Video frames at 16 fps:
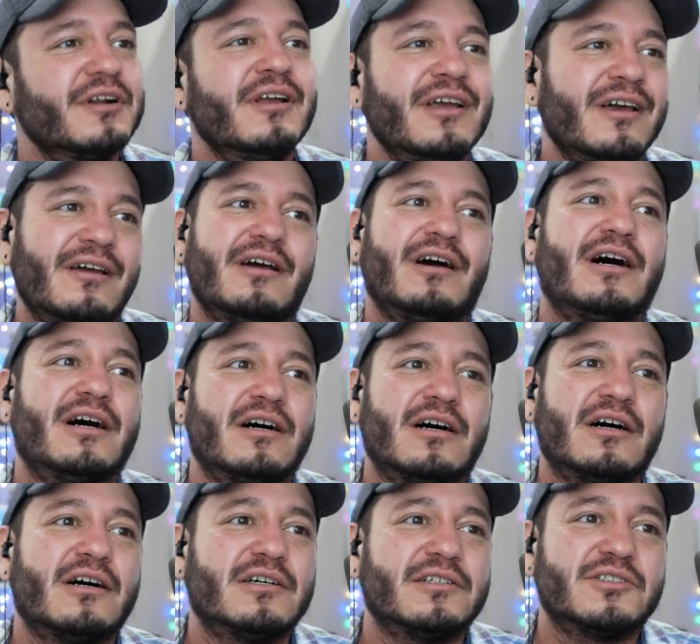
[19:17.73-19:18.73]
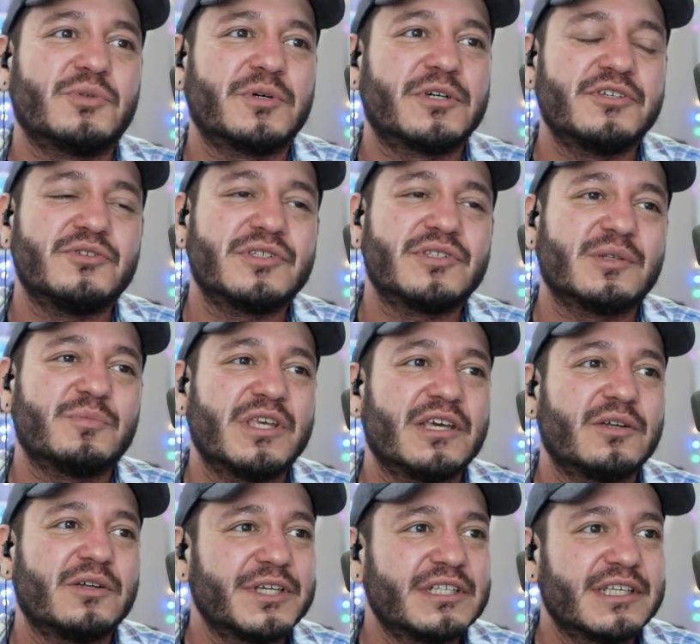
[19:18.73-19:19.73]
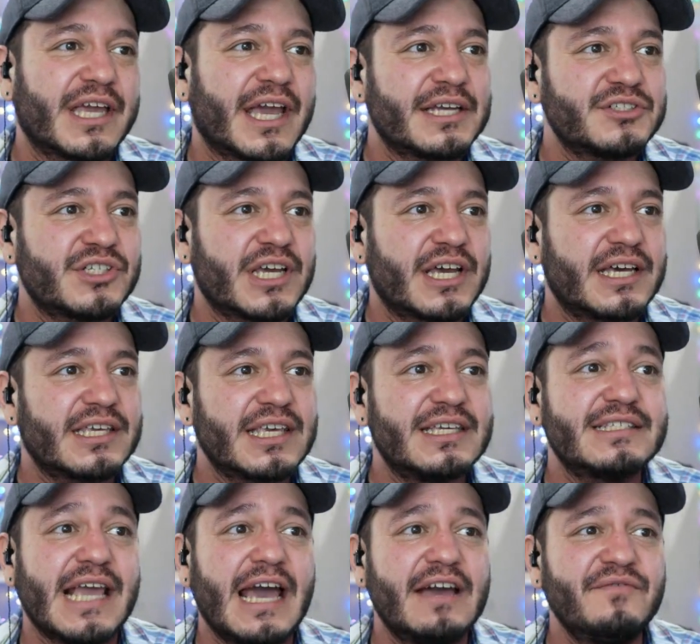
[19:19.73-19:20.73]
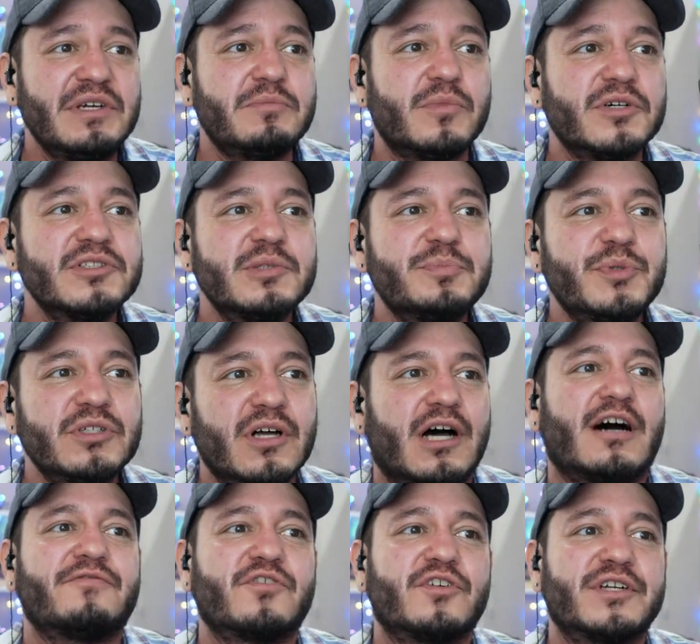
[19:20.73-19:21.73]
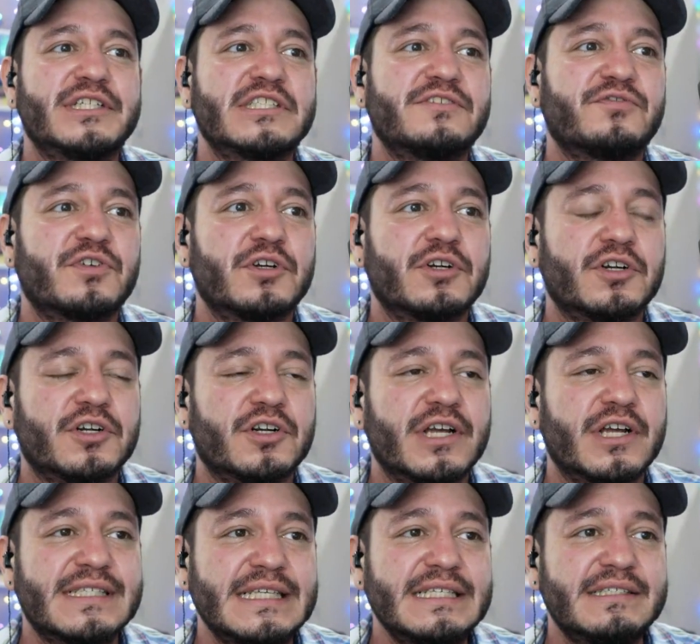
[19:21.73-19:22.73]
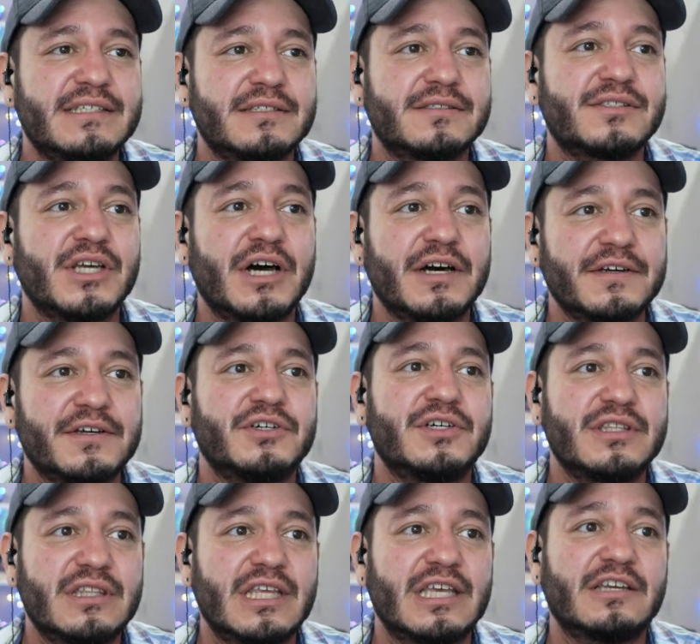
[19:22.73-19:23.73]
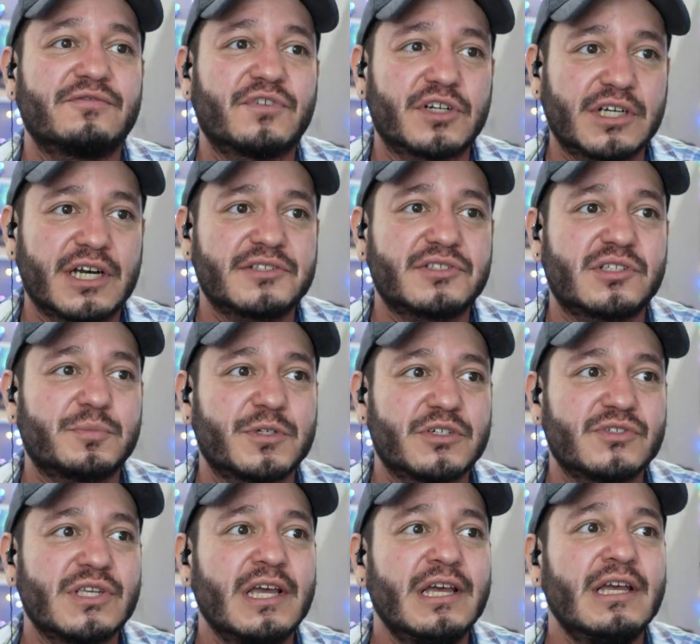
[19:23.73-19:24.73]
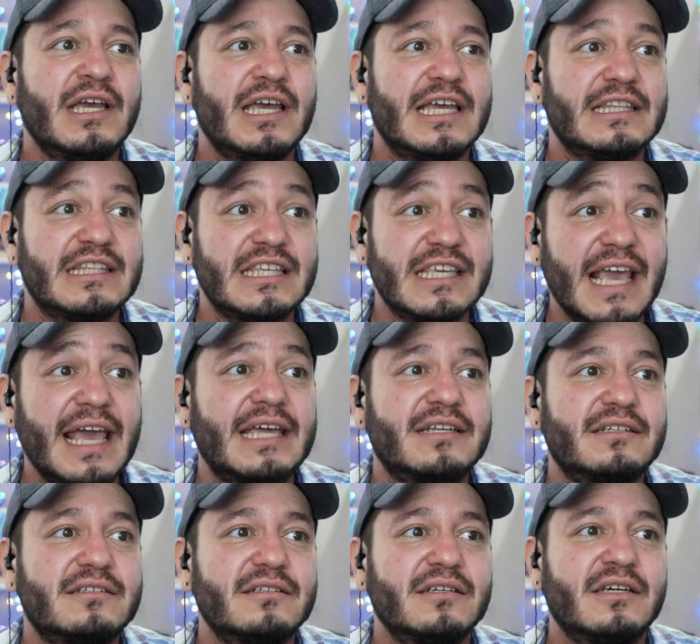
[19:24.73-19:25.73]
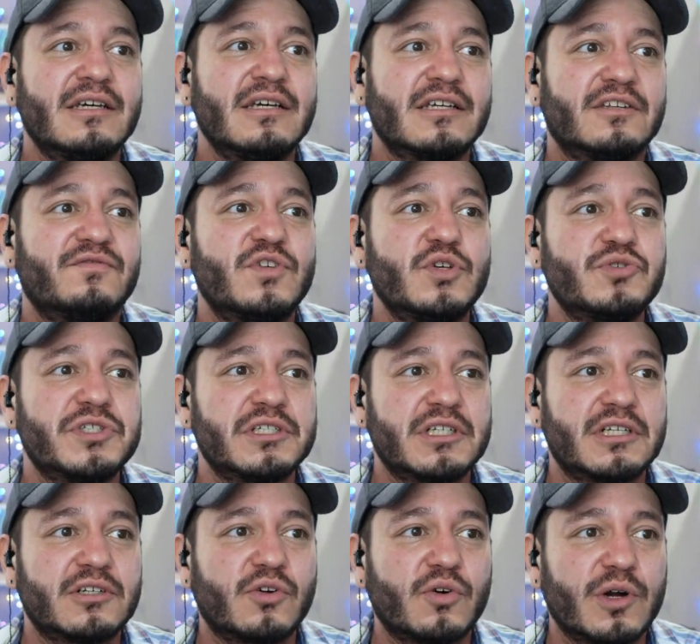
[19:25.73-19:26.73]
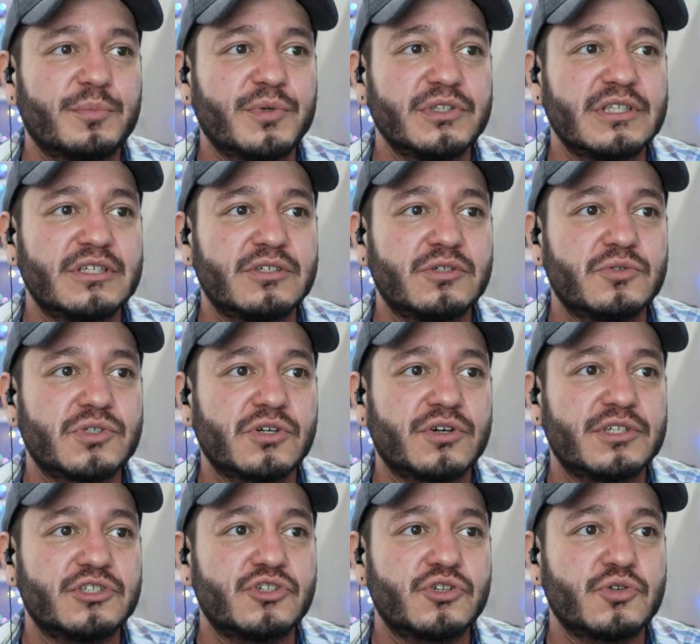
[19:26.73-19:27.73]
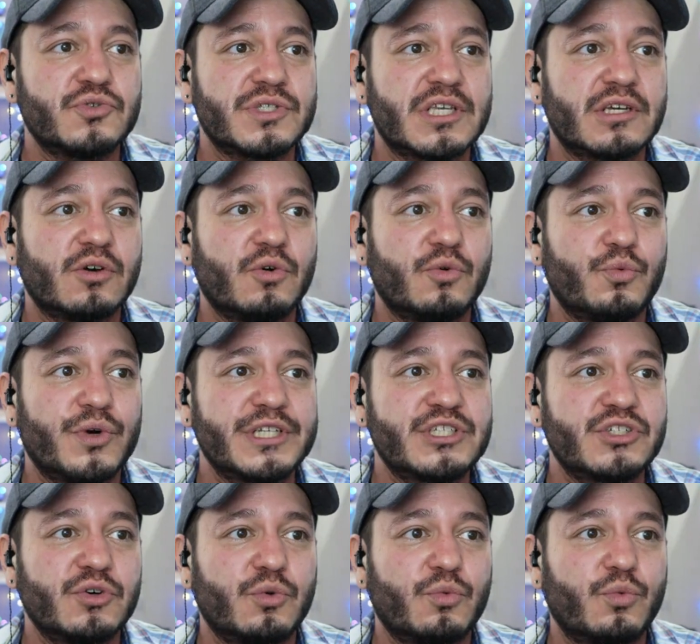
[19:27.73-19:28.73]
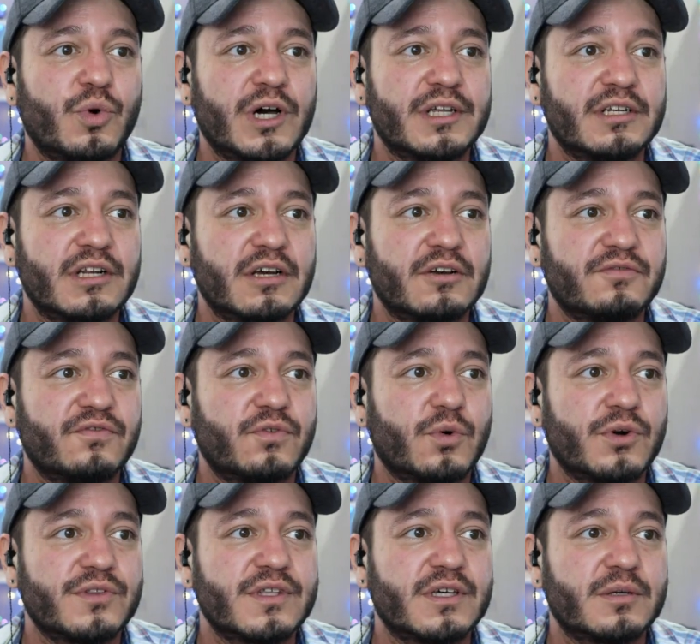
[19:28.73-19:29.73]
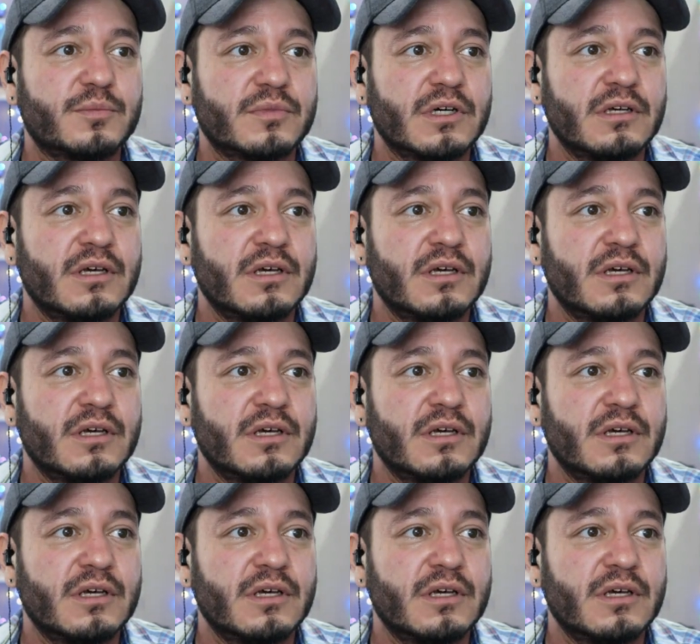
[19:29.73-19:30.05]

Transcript: uh, on Twitter using the P N Weekly hashtag. Is having multiple offerings for assistance a good thing for customers? In the end, confusion can cripple the user in choosing which one for them.